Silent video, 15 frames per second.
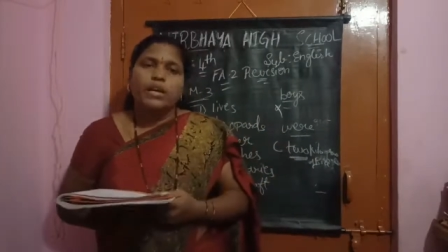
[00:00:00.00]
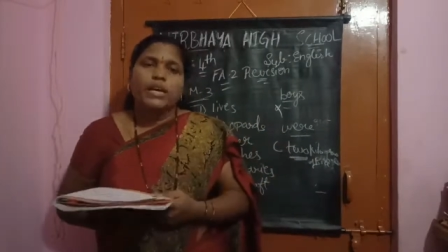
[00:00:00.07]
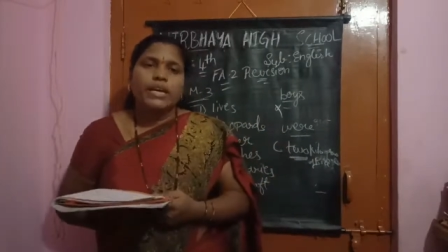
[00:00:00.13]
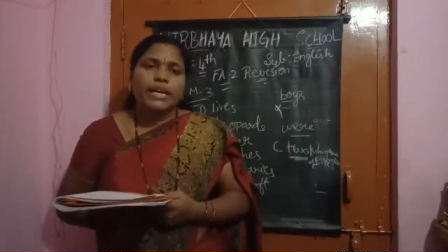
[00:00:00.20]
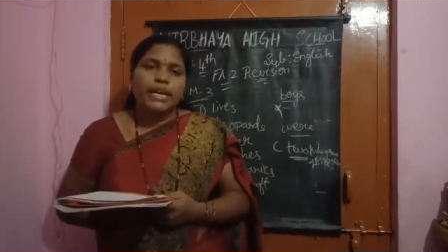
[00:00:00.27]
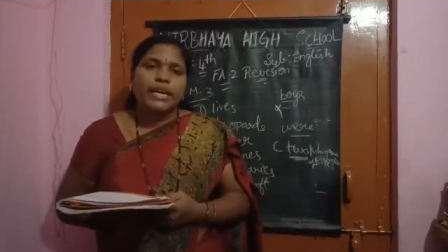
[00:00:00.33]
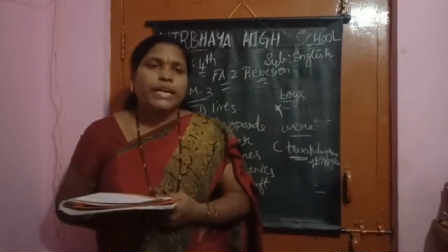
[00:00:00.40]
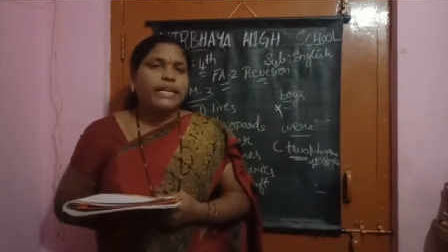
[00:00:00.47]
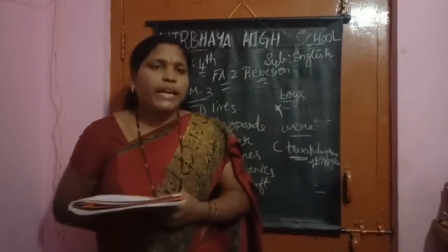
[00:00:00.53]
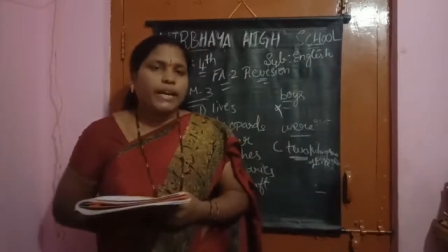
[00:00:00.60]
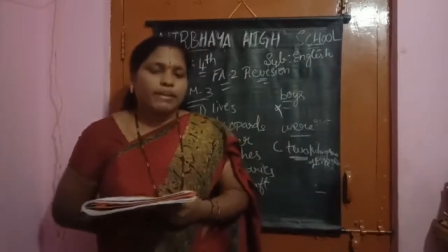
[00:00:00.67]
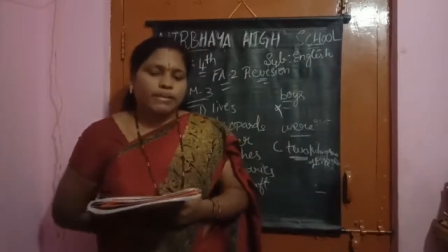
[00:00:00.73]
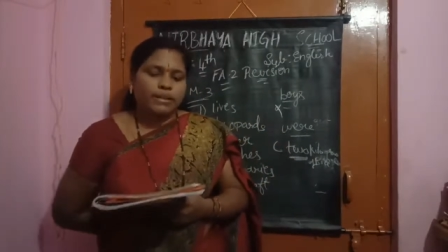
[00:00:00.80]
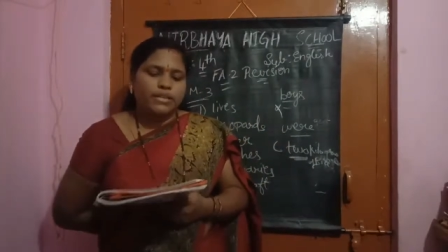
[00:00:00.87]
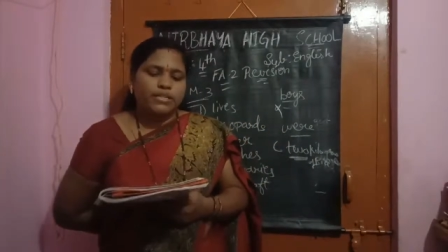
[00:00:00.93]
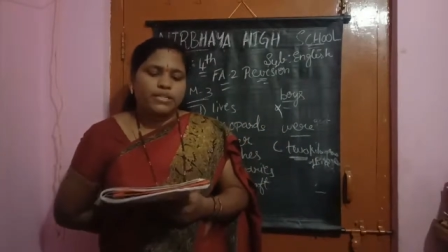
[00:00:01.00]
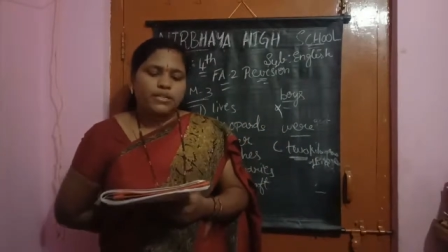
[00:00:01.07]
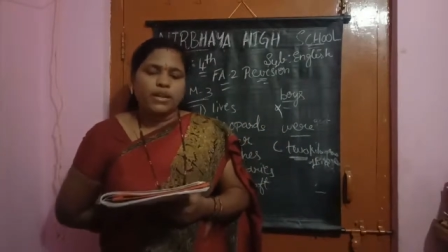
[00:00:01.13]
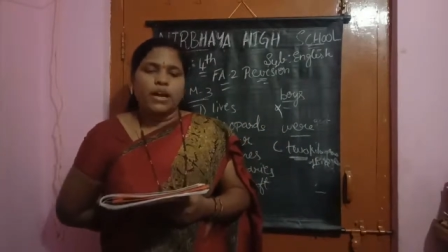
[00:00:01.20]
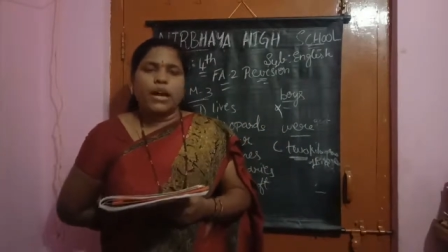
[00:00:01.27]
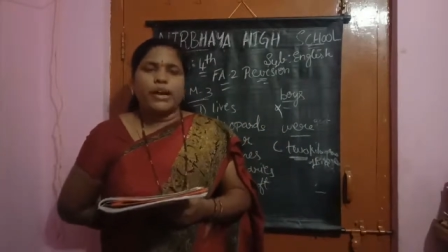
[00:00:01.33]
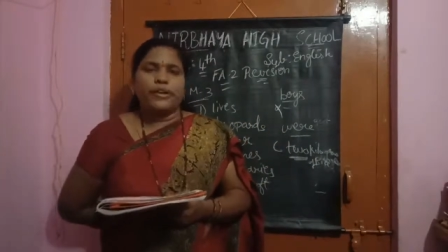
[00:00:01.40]
Date, address,
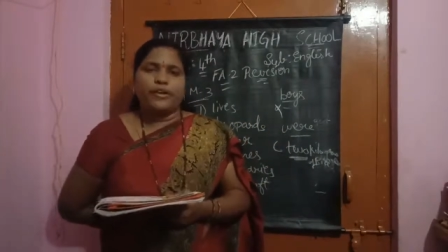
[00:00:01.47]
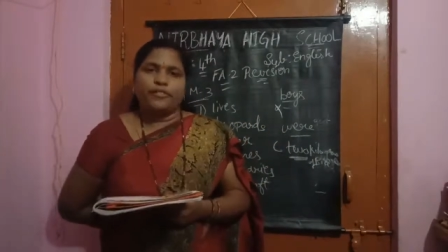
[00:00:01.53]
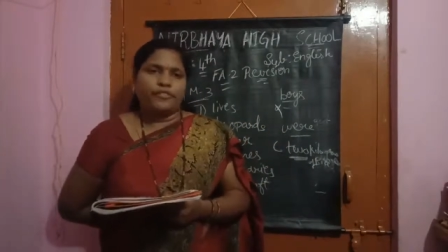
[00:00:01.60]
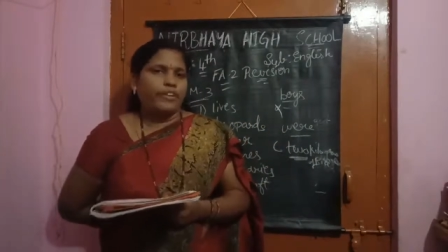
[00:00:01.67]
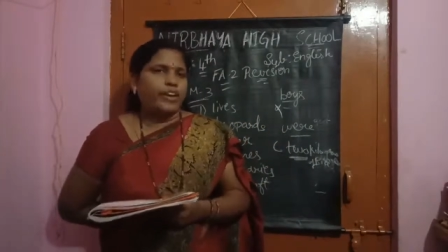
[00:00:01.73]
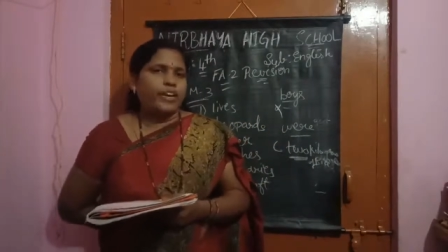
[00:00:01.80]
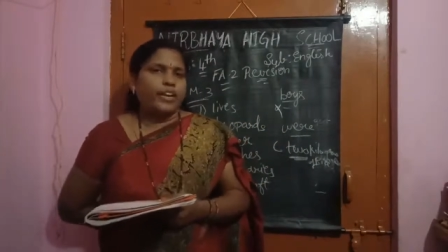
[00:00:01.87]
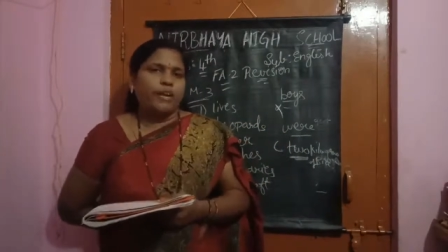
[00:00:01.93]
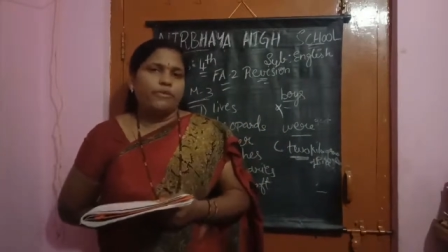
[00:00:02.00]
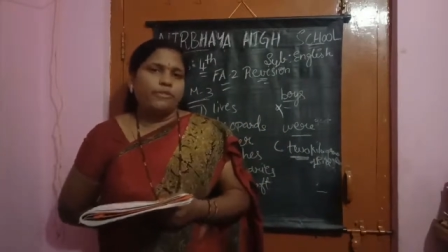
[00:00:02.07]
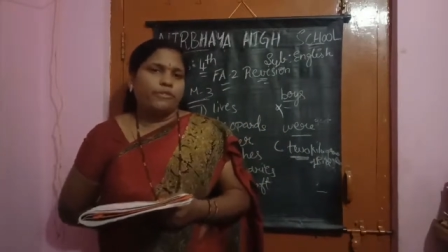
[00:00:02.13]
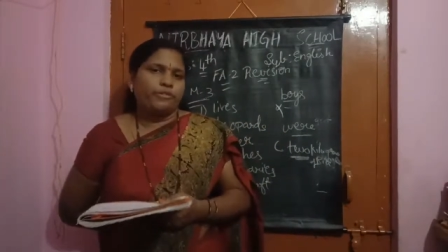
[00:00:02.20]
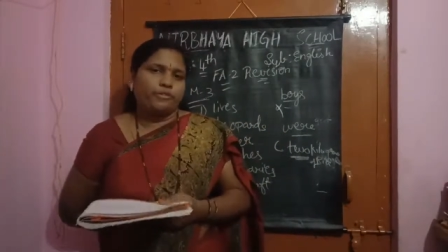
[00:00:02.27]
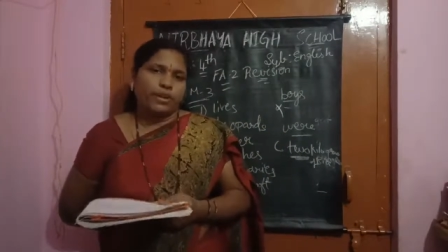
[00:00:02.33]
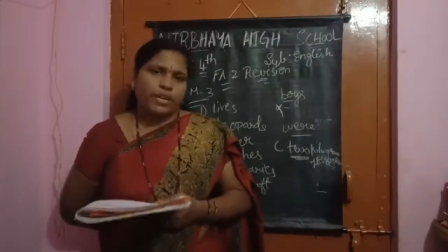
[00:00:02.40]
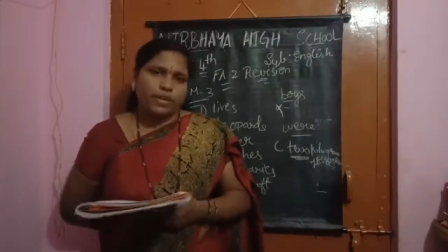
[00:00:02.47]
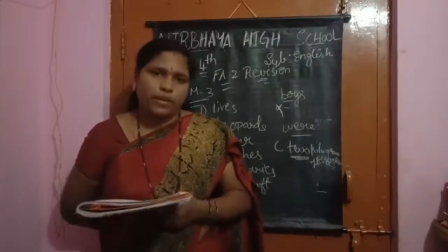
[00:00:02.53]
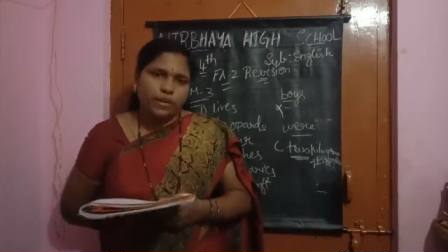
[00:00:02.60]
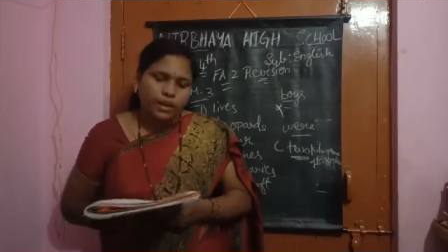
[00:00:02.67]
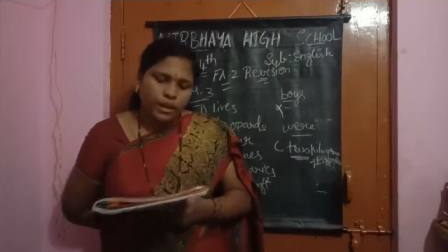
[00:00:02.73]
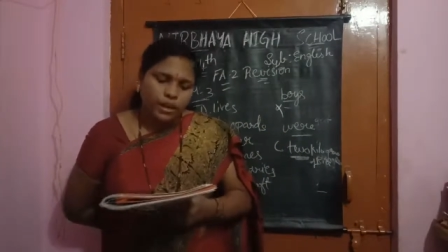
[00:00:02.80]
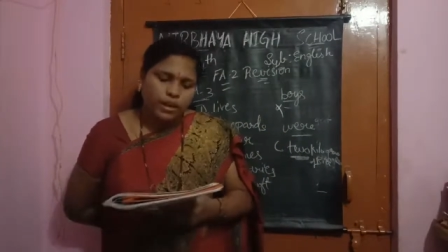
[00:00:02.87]
and your friend name you should write.
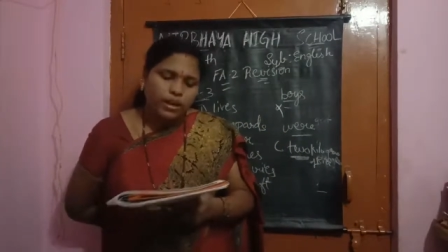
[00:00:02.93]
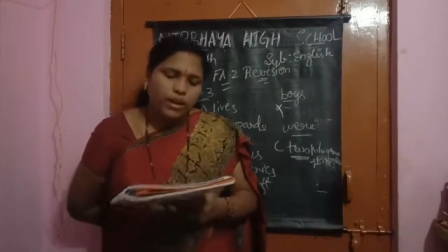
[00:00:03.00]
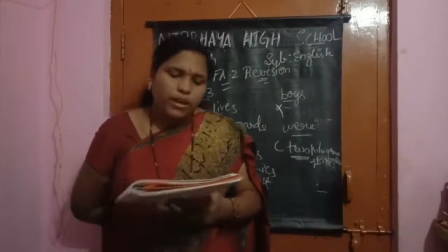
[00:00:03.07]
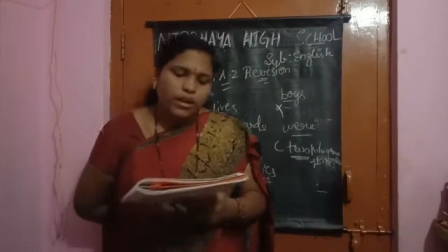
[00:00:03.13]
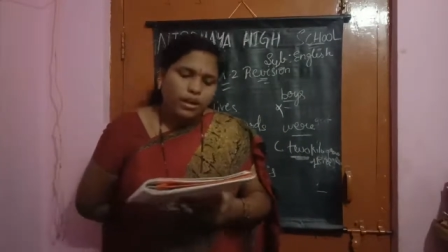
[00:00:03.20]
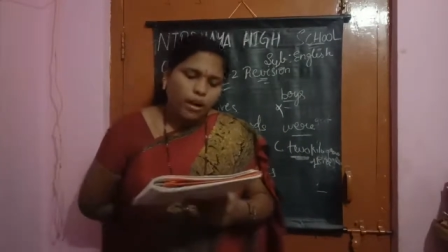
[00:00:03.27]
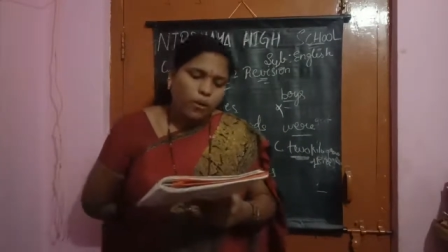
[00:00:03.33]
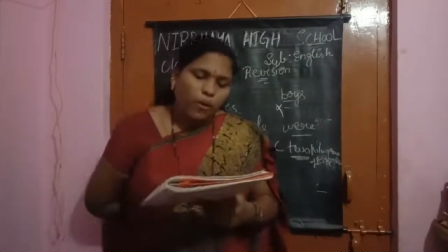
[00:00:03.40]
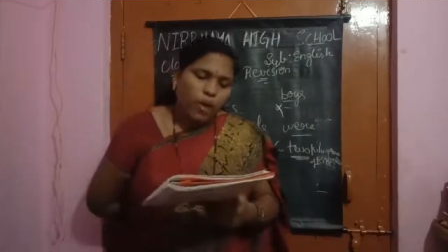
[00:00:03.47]
Okay. Now,